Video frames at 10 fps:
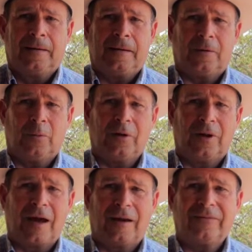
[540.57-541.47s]
In real
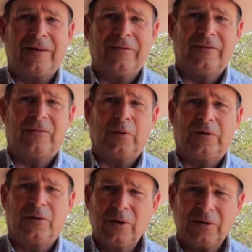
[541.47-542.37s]
life, even if we
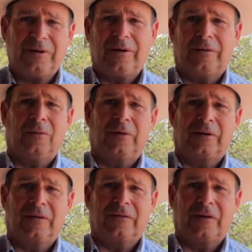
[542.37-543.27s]
could get it going
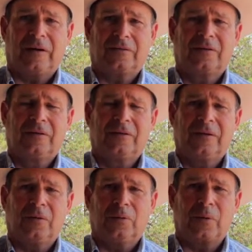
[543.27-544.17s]
that fast,
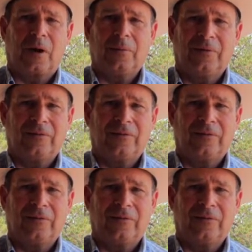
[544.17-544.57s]
it would probably